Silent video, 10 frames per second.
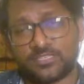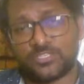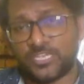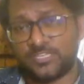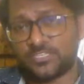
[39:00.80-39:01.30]
the
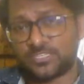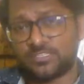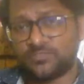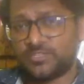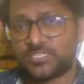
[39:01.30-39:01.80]
changes in
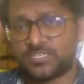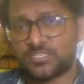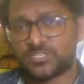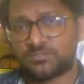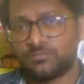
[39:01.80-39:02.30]
the
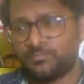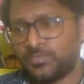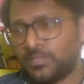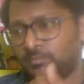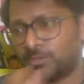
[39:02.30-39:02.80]
vegetation,
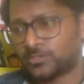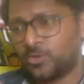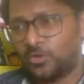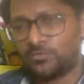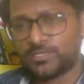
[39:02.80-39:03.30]
because
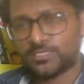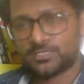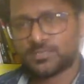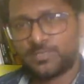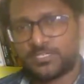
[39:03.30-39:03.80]
always the
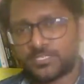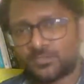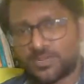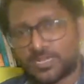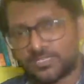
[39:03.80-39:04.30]
species
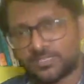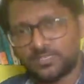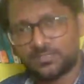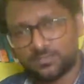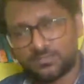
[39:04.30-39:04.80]
are
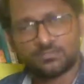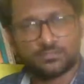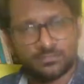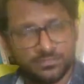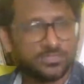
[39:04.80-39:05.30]
actually
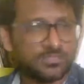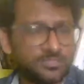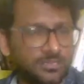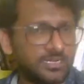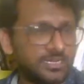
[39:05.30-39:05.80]
they
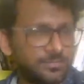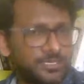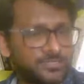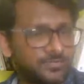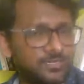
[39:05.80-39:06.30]
are
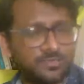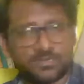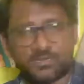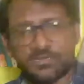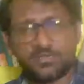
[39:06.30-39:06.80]
replaced when they
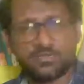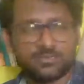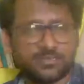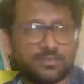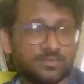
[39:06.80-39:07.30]
are dead,
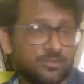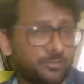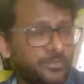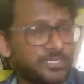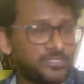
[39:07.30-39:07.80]
and they are
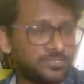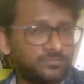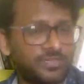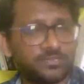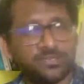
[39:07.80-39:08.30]
competition
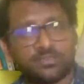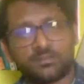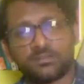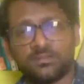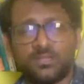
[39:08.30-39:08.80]
when they
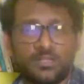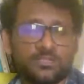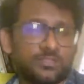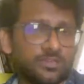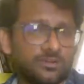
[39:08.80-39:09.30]
are
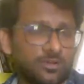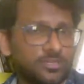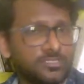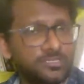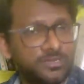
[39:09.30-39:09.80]

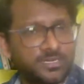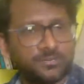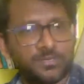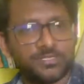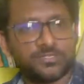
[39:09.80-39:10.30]
lost, they are
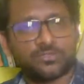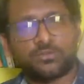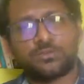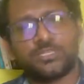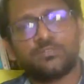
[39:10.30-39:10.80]
replaced.
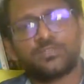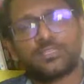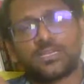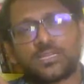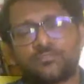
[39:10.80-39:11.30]
So even
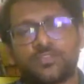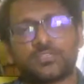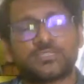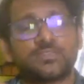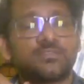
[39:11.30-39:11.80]
that
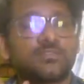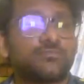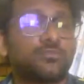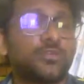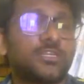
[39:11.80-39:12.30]
affects the
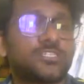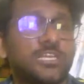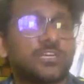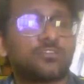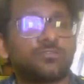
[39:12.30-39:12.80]
food and
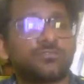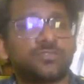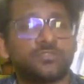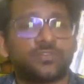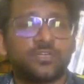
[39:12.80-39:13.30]
shelter of
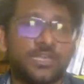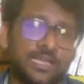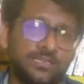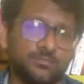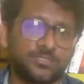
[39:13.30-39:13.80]
different
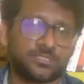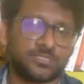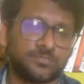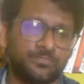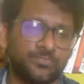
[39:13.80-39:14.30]

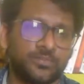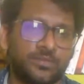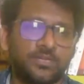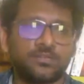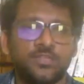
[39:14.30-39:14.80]
animals,
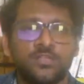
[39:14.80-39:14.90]
right?